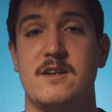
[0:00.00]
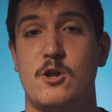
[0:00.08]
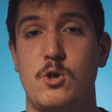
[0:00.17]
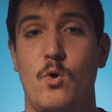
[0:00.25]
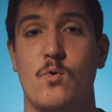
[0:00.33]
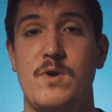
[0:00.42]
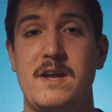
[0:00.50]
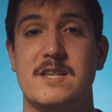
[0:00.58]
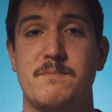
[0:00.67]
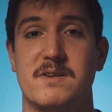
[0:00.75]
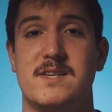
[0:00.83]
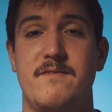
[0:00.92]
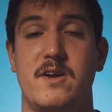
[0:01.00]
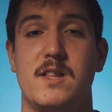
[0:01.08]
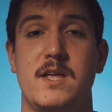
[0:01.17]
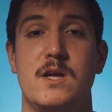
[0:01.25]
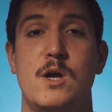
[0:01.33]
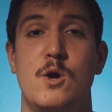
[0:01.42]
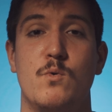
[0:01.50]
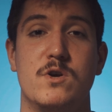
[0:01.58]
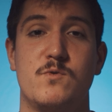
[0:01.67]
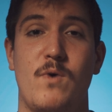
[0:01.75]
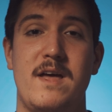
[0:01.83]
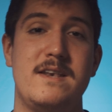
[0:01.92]
in chlorine specifically
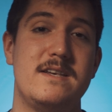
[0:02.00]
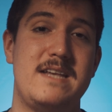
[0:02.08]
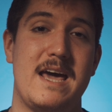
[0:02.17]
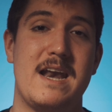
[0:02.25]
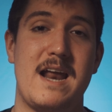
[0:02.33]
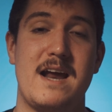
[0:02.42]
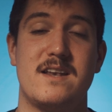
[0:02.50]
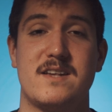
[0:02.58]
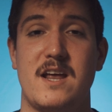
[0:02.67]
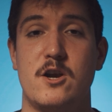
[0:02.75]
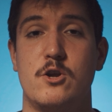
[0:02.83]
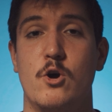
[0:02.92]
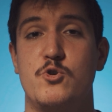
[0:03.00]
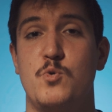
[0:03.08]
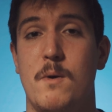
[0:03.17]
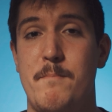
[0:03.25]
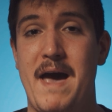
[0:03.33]
was when Dan and I decided to go to a